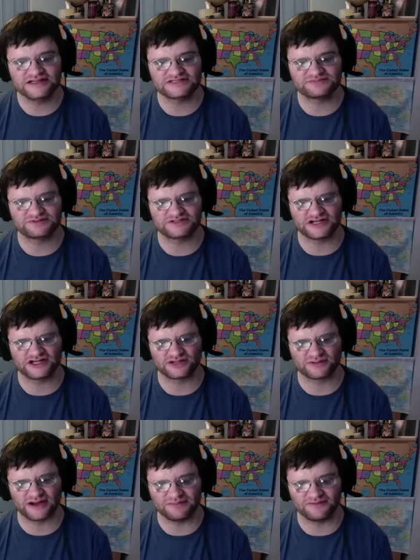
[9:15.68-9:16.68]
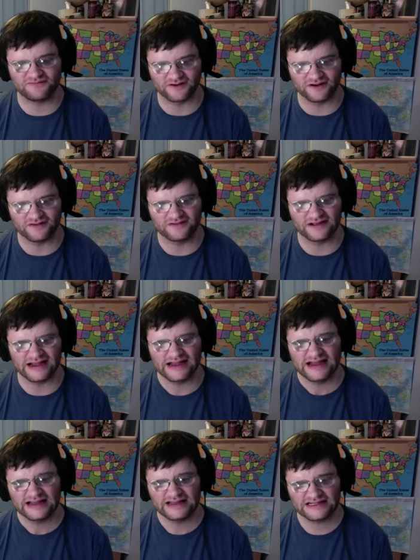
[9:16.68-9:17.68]
this particular ride before. Okay.
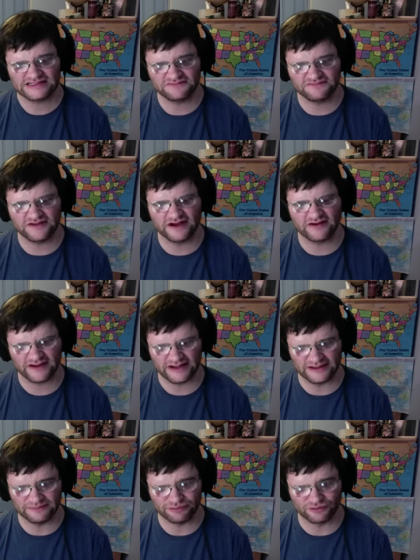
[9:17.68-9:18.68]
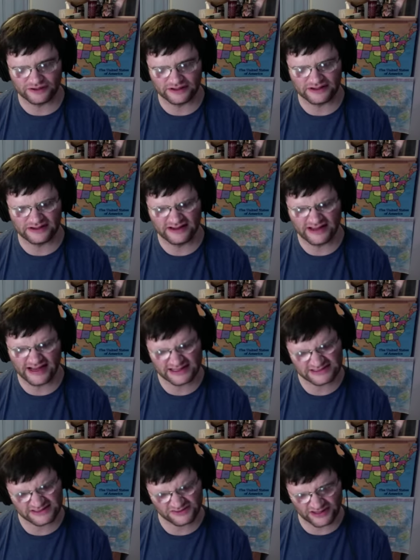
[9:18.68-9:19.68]
That's very important.
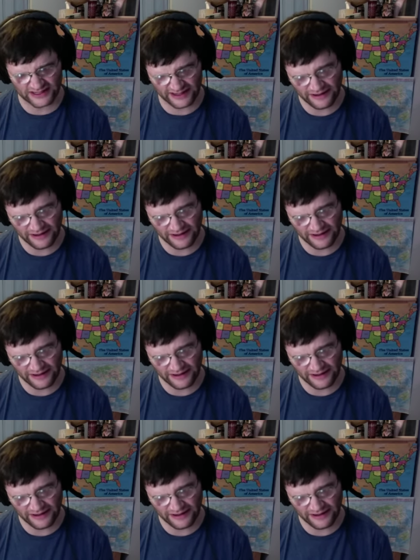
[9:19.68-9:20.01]
Yes. Okay.